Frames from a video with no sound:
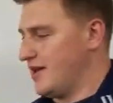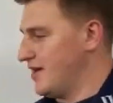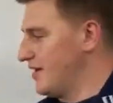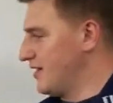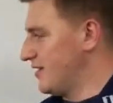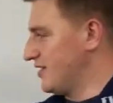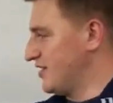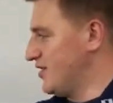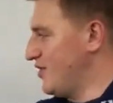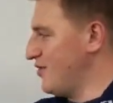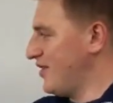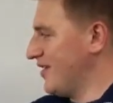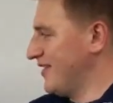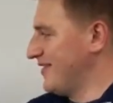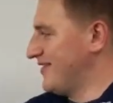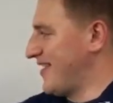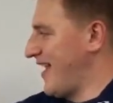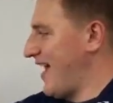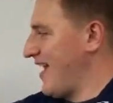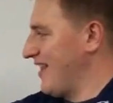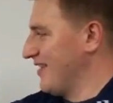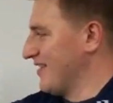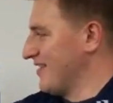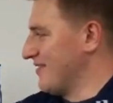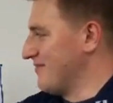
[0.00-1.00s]
you could
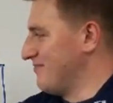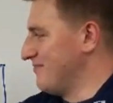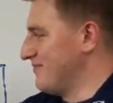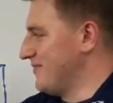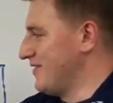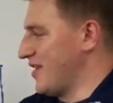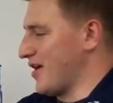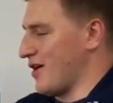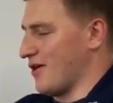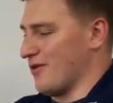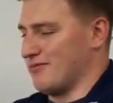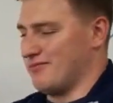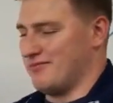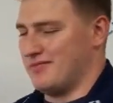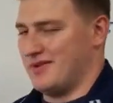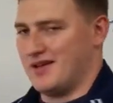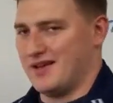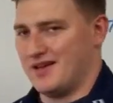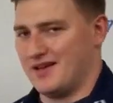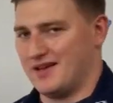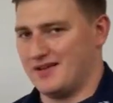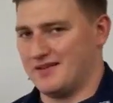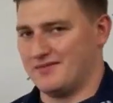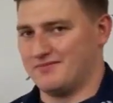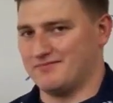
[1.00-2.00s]
tell him, you know,
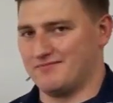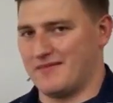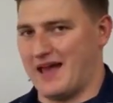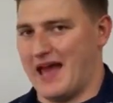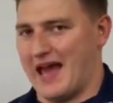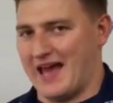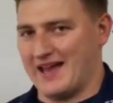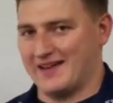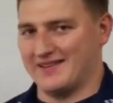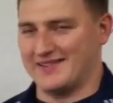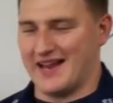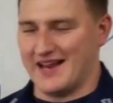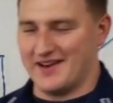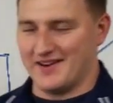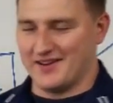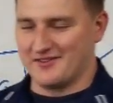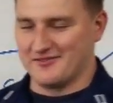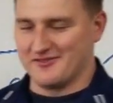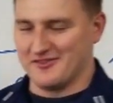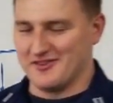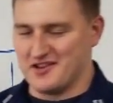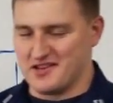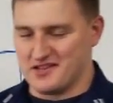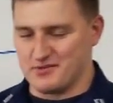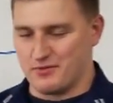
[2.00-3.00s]
at 10
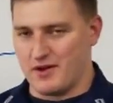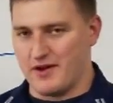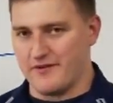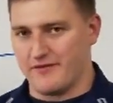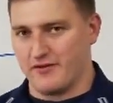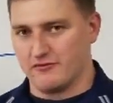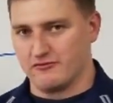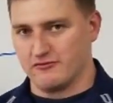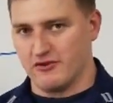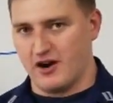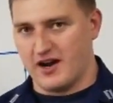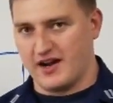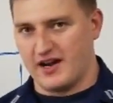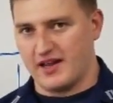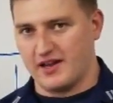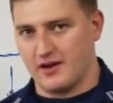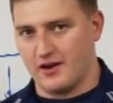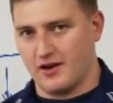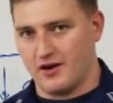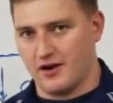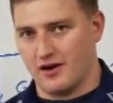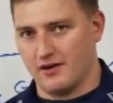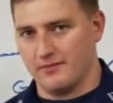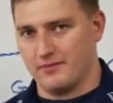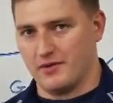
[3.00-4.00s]
degrees, we have a writing
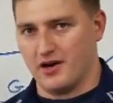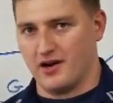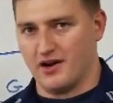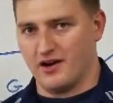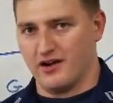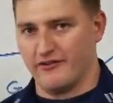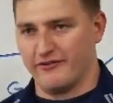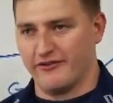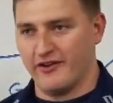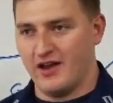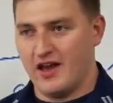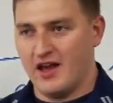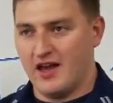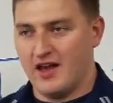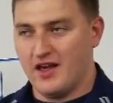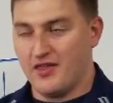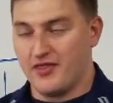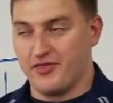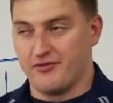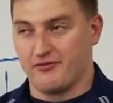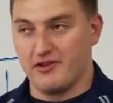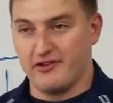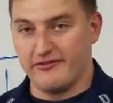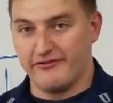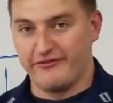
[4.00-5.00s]
arm of
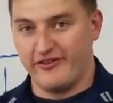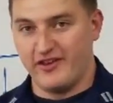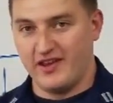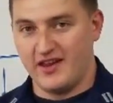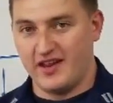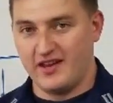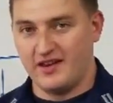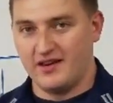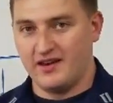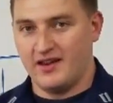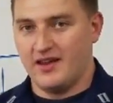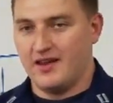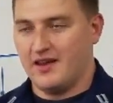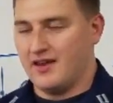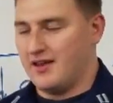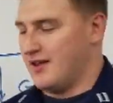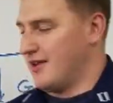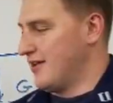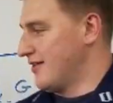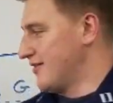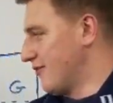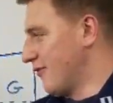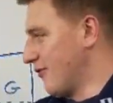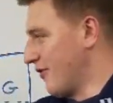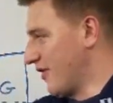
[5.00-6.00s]
3 feet,
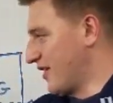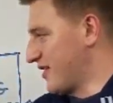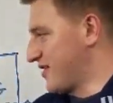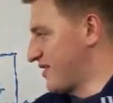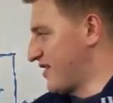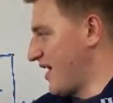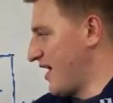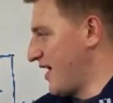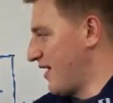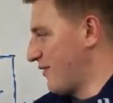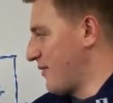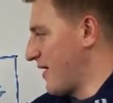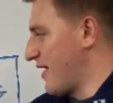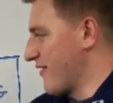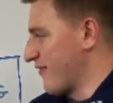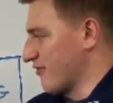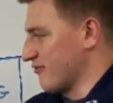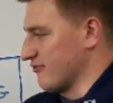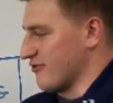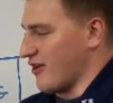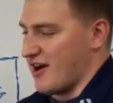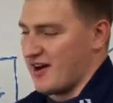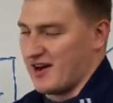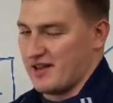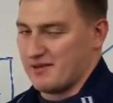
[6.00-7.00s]
or you could say we have a
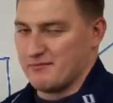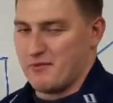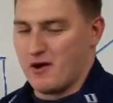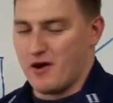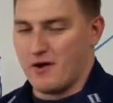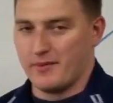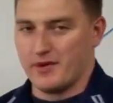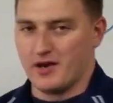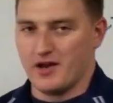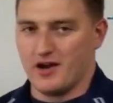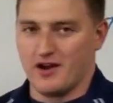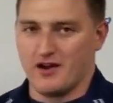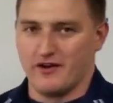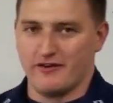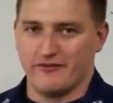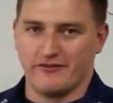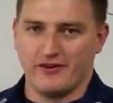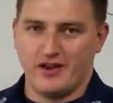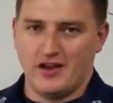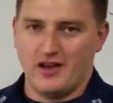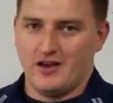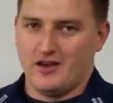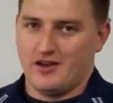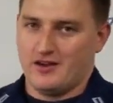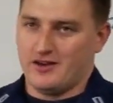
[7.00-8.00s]
writing moment of
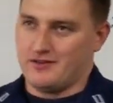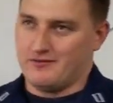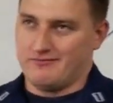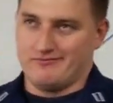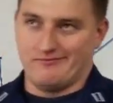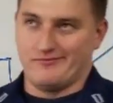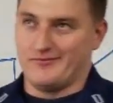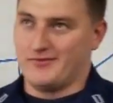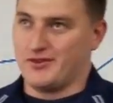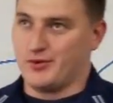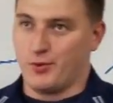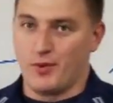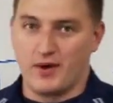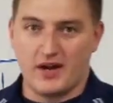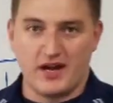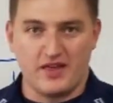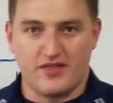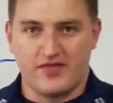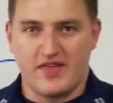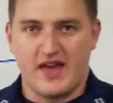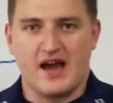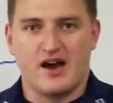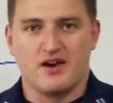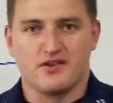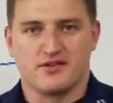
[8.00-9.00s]

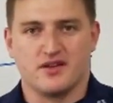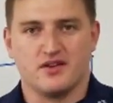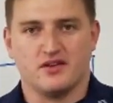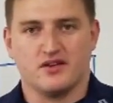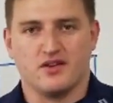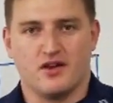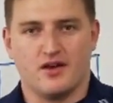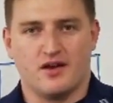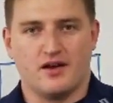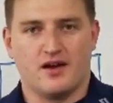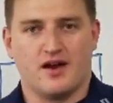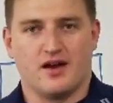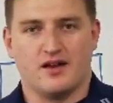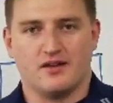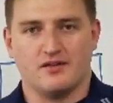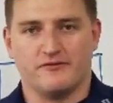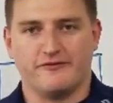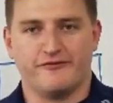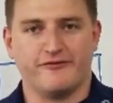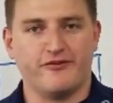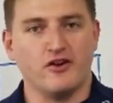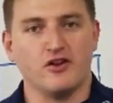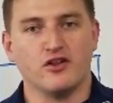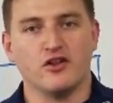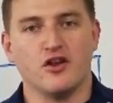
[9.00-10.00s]
20,000
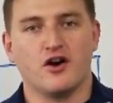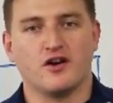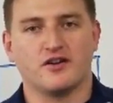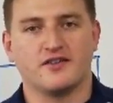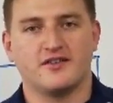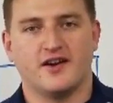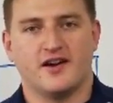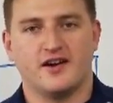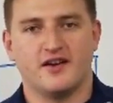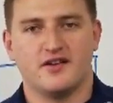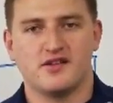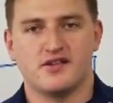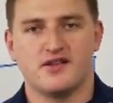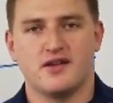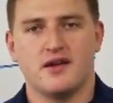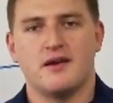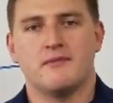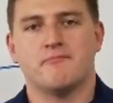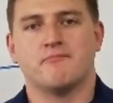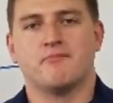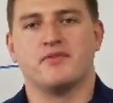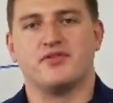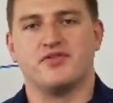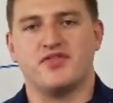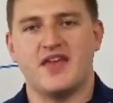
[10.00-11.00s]
foot long tons,
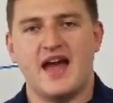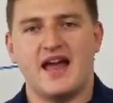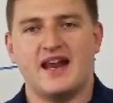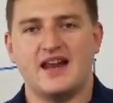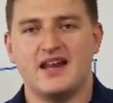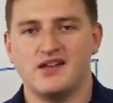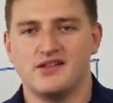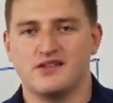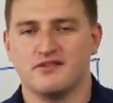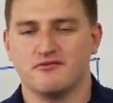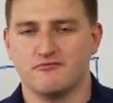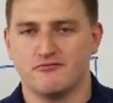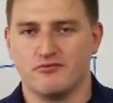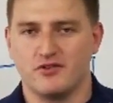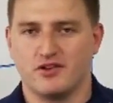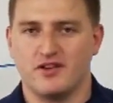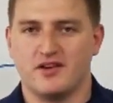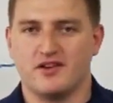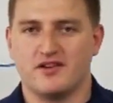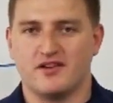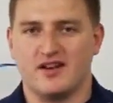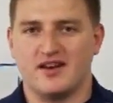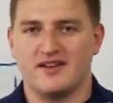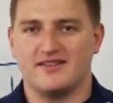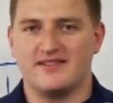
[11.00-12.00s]
but that isn't really
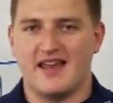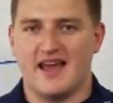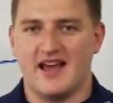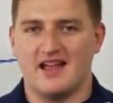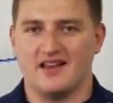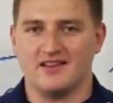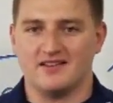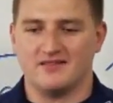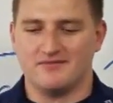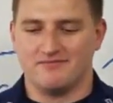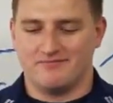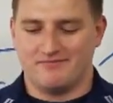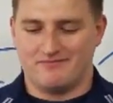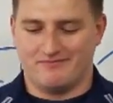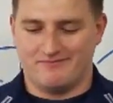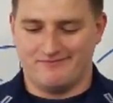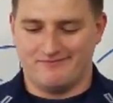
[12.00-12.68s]
going to tell him